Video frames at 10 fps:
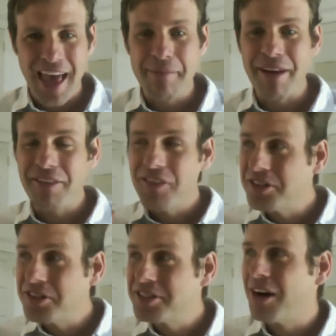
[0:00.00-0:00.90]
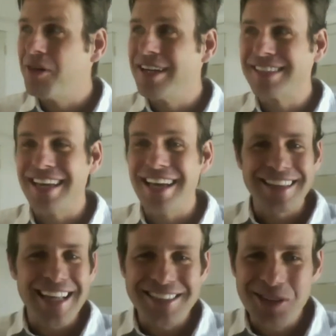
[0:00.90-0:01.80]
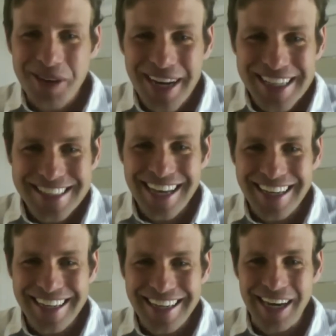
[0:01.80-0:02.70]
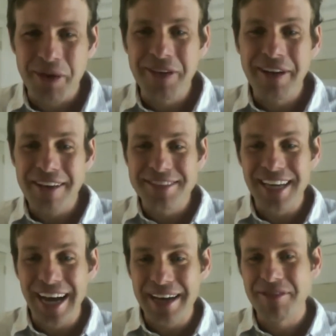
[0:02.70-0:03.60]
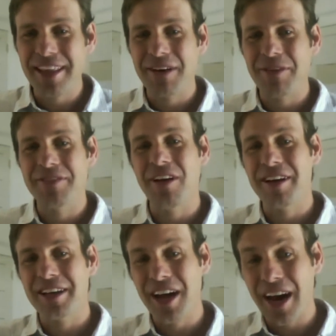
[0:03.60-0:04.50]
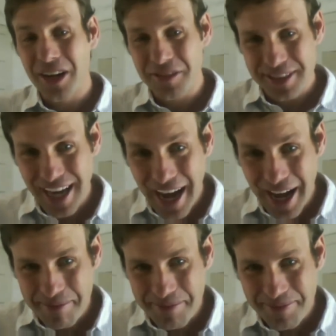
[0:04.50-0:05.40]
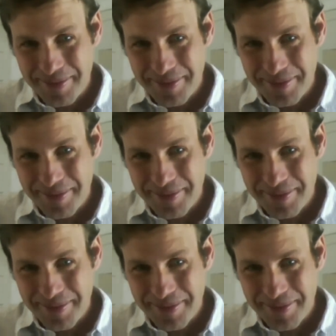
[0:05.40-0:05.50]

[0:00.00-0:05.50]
And my first thought was, that's a crazy idea. We don't have time for that. We've already gone over time.